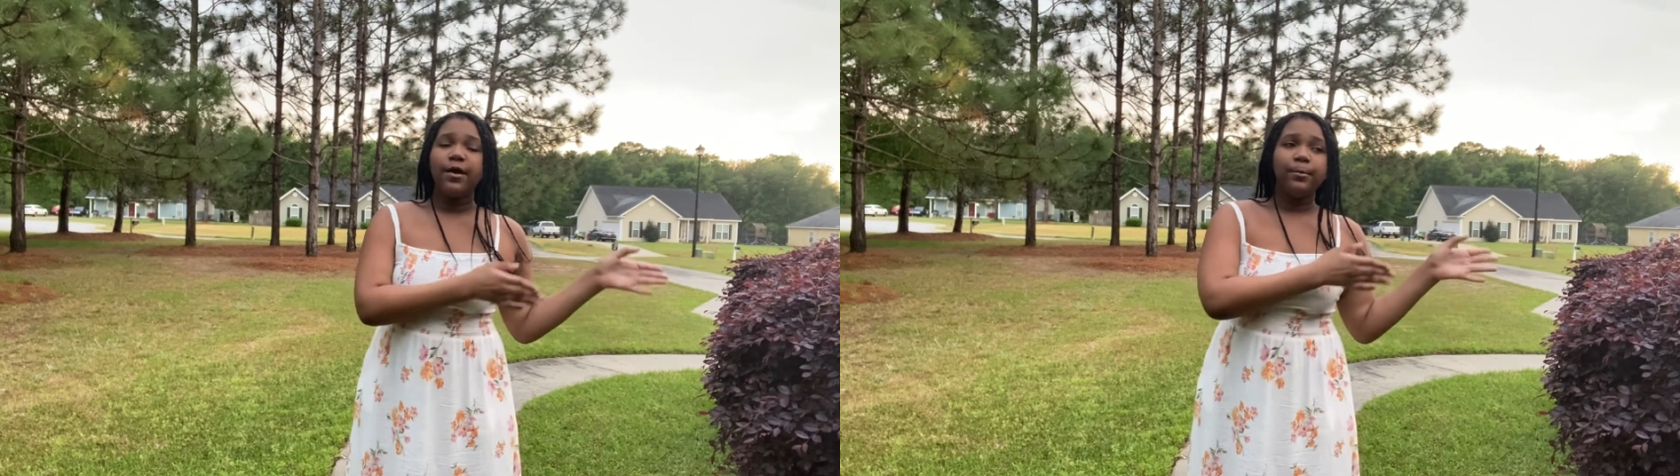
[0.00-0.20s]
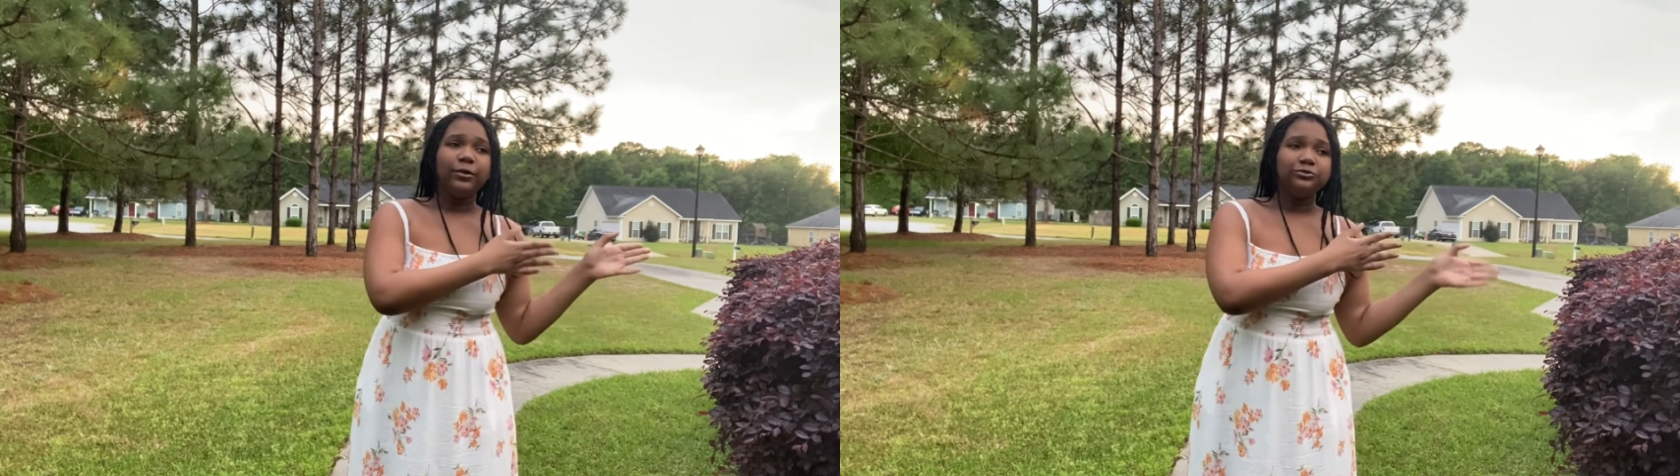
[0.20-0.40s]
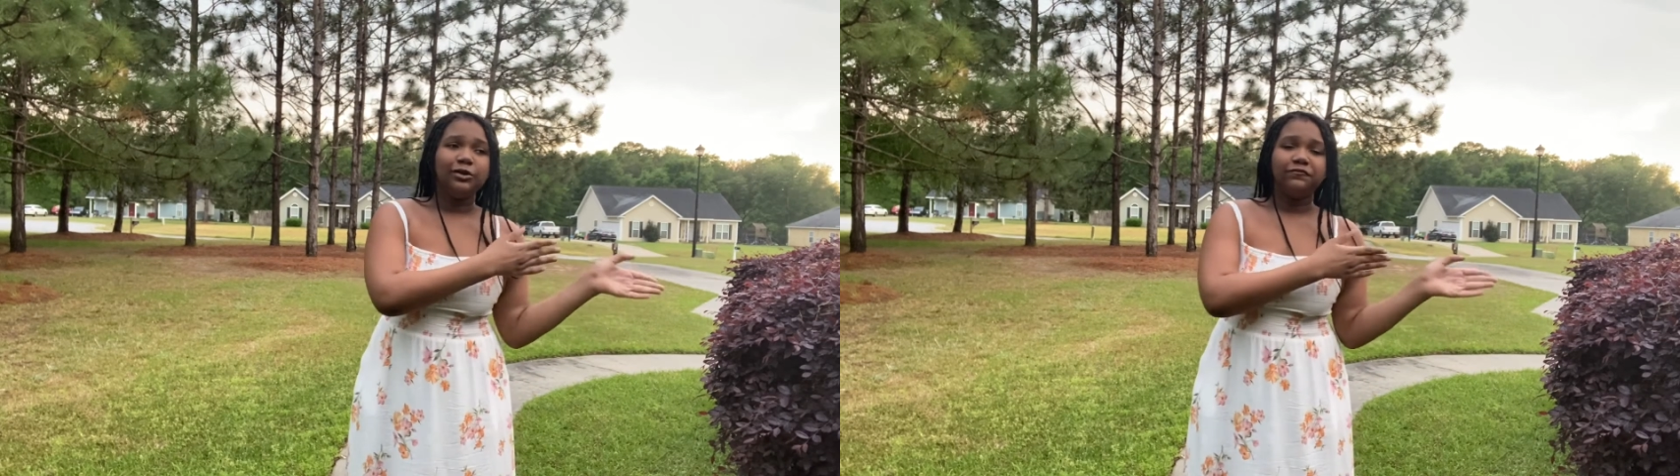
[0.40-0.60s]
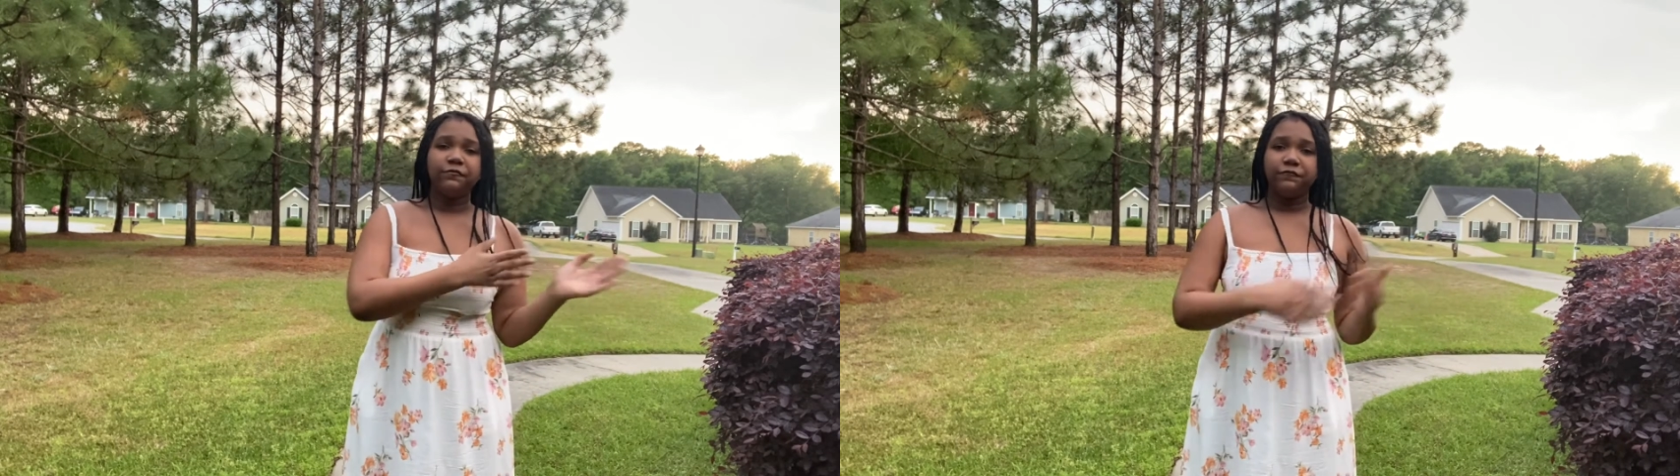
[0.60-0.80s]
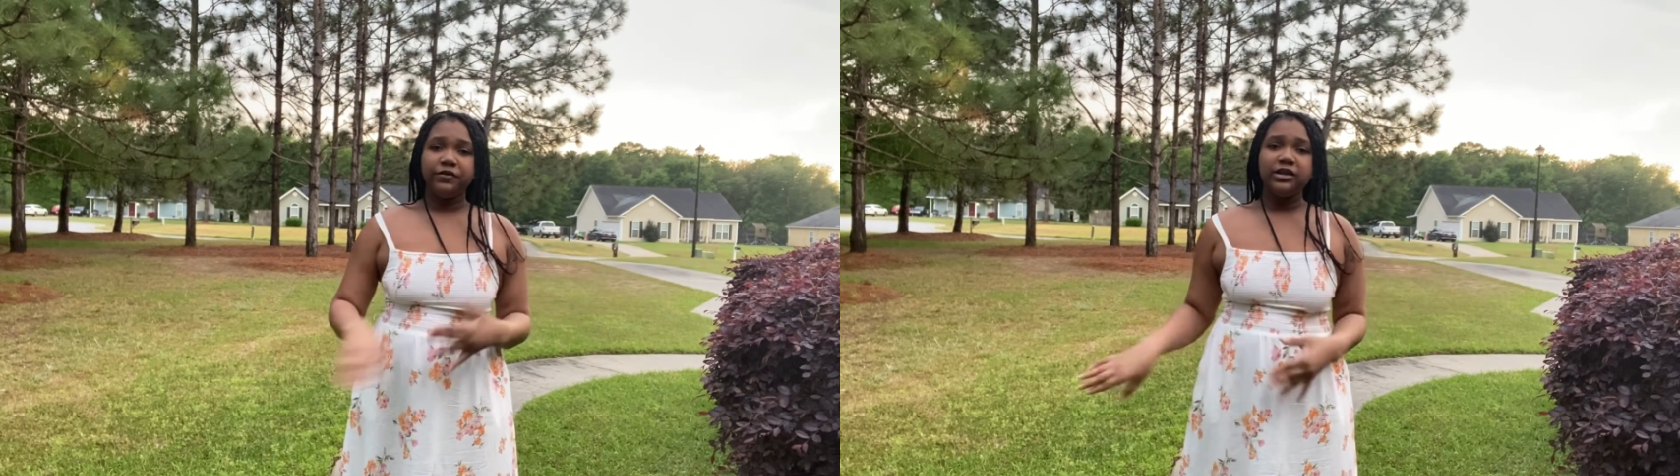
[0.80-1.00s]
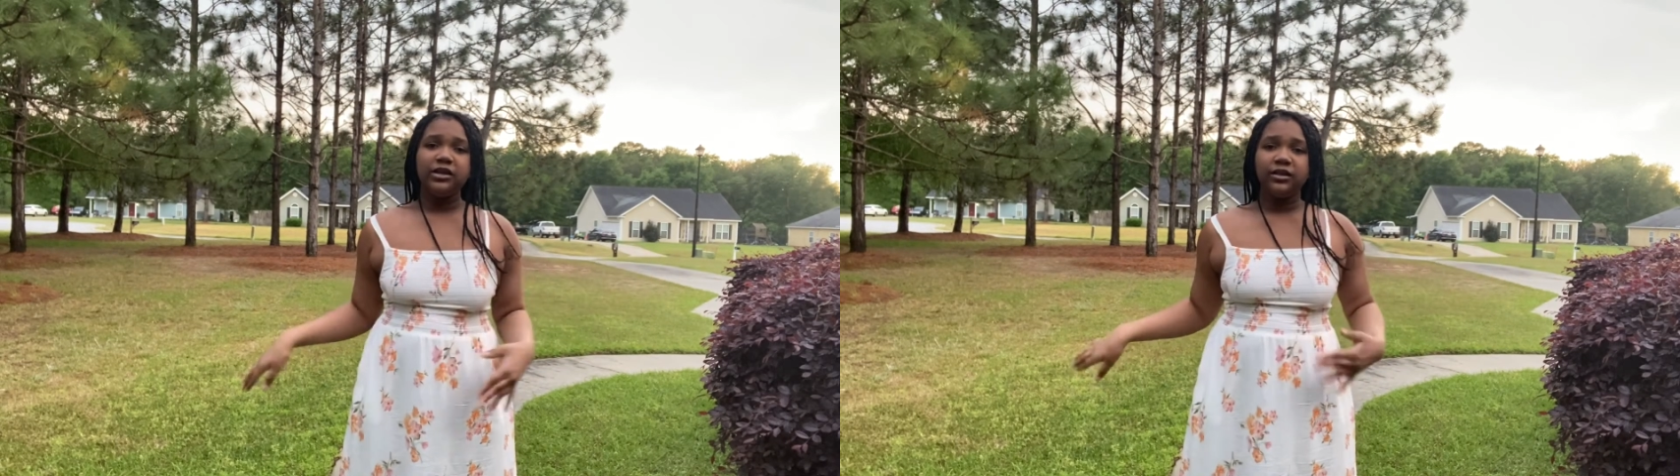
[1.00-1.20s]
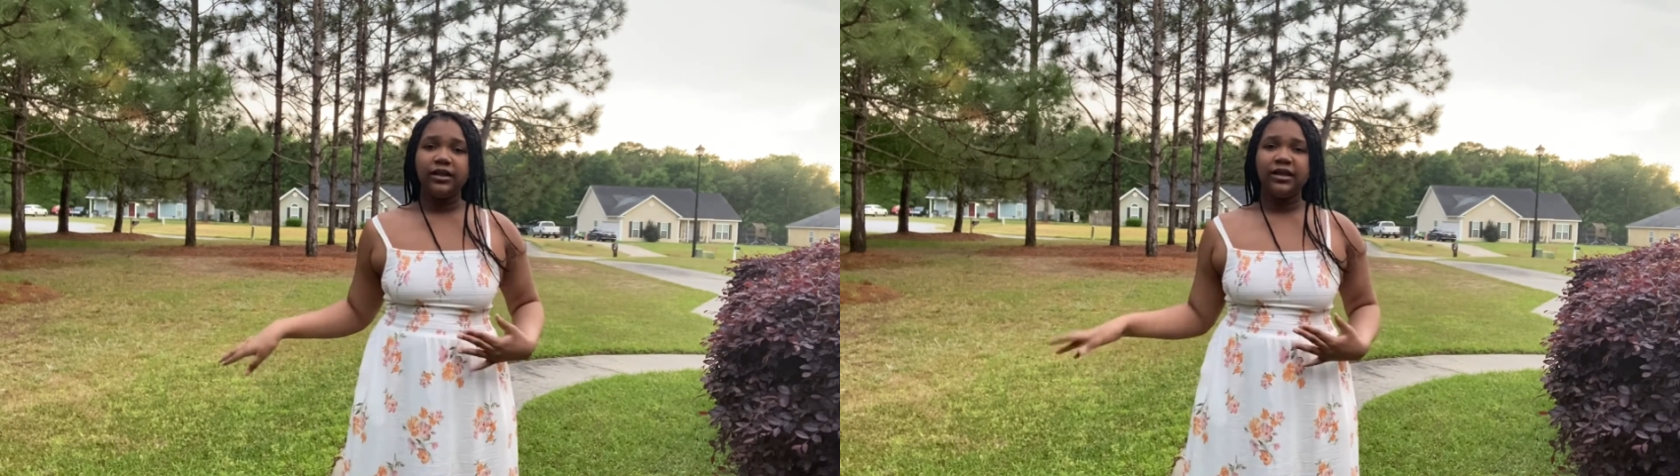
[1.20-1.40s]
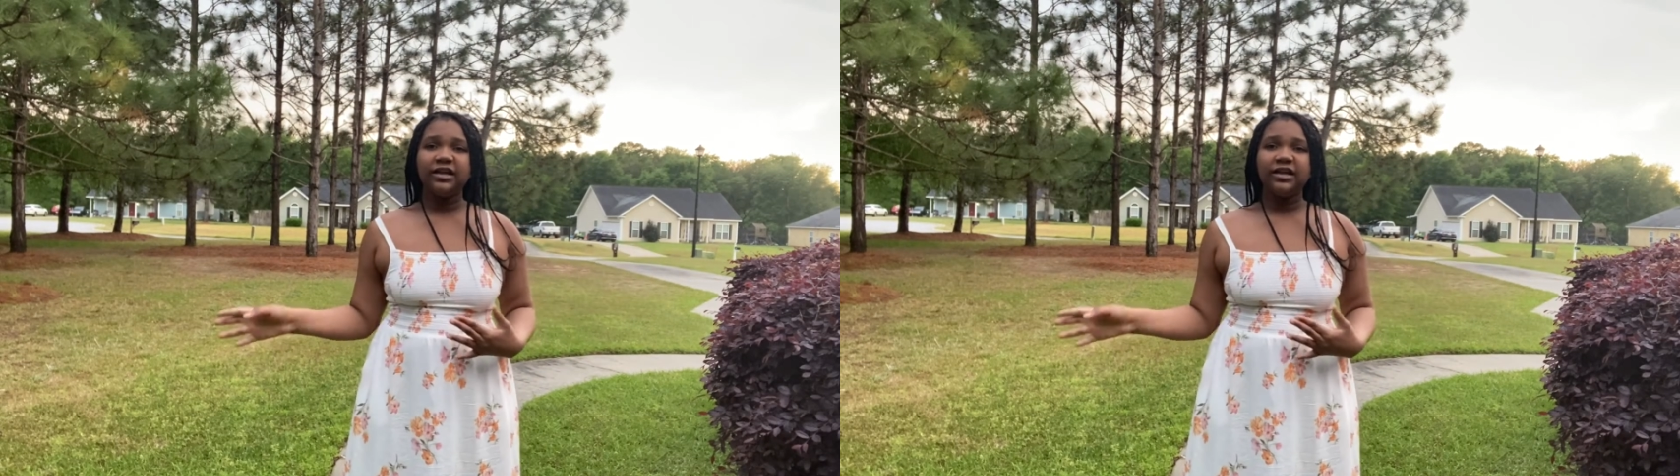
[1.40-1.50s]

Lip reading: and what you have been feeding it